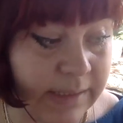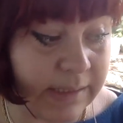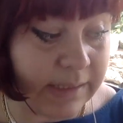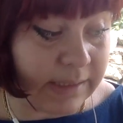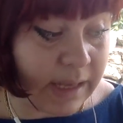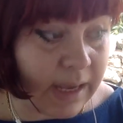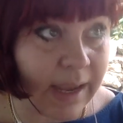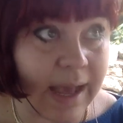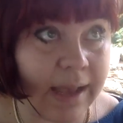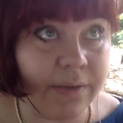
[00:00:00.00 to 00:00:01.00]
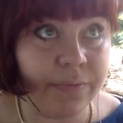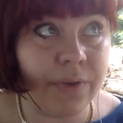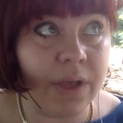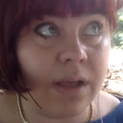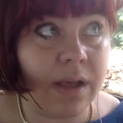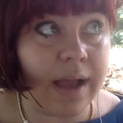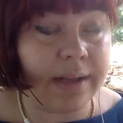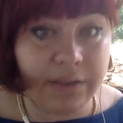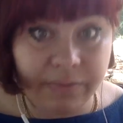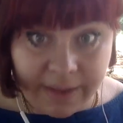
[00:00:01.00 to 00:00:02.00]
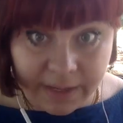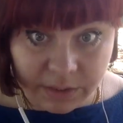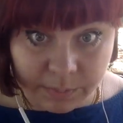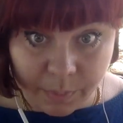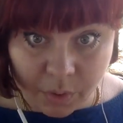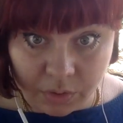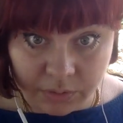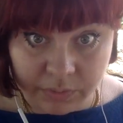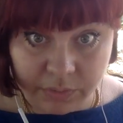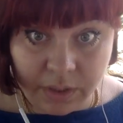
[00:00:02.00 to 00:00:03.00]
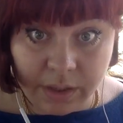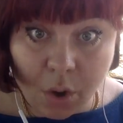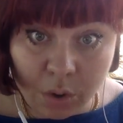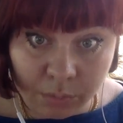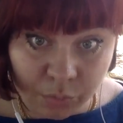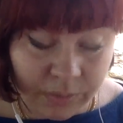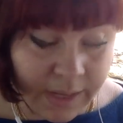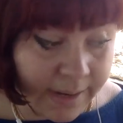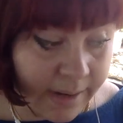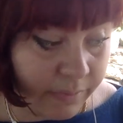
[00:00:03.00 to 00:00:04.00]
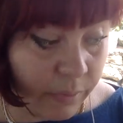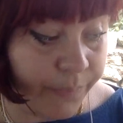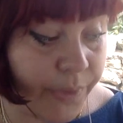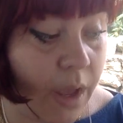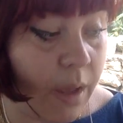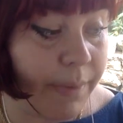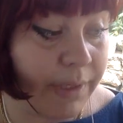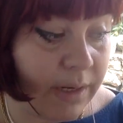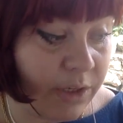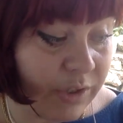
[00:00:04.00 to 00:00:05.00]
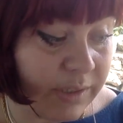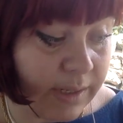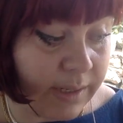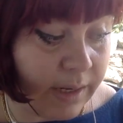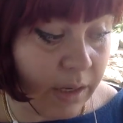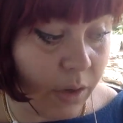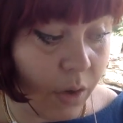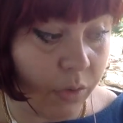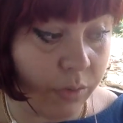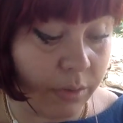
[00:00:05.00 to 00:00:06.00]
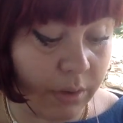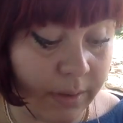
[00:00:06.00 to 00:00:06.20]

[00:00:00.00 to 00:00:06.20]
this is kind of activated point on mundane level. But interestingly, on